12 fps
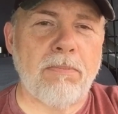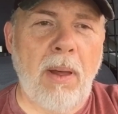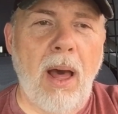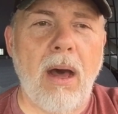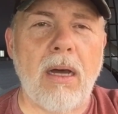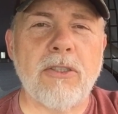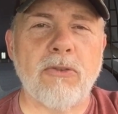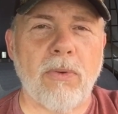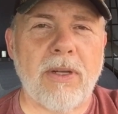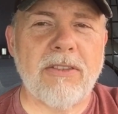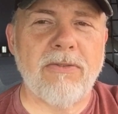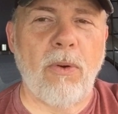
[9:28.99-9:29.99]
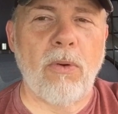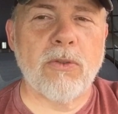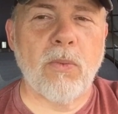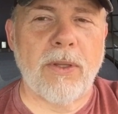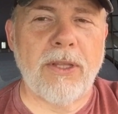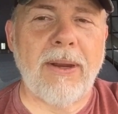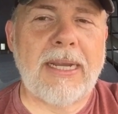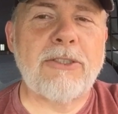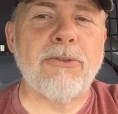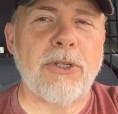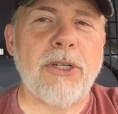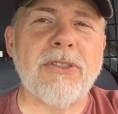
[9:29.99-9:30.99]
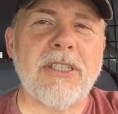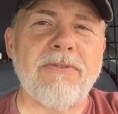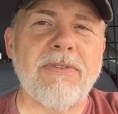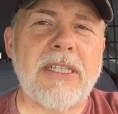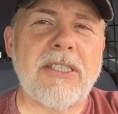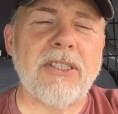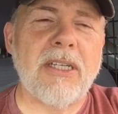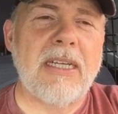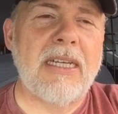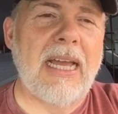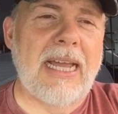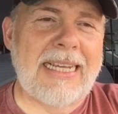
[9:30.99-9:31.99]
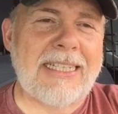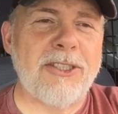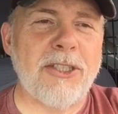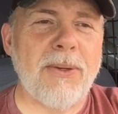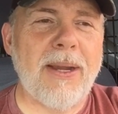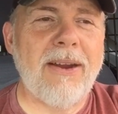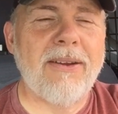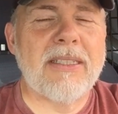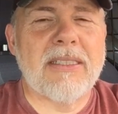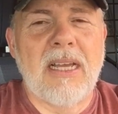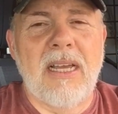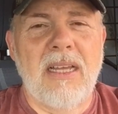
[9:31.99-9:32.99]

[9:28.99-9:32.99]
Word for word: ponds, reservoirs where they're introducing fish into areas,